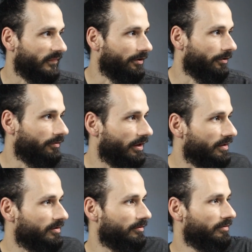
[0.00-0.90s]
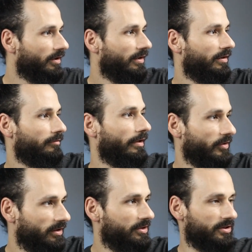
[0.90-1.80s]
There you go. Yeah, so
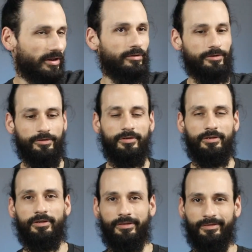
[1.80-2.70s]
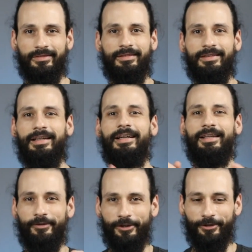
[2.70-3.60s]
Ravnica Allegiance. I told you. All right.
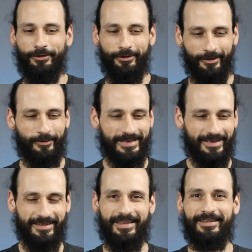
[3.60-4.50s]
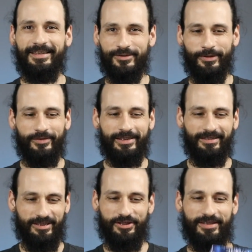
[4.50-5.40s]
There we go. All right, we settled that. It's Ravnica
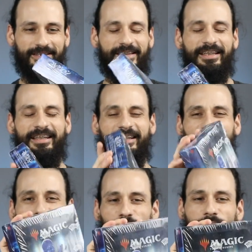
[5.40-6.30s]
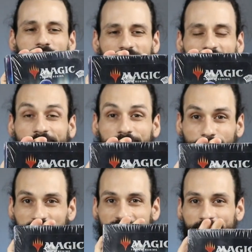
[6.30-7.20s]
Allegiance. So Ravnica
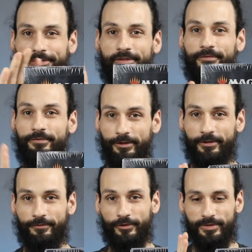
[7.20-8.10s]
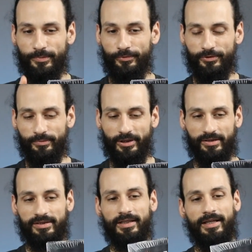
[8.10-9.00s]
Allegiance was actually the very first booster
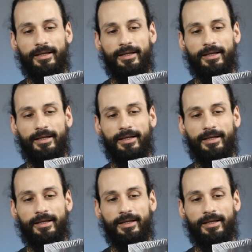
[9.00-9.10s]
box,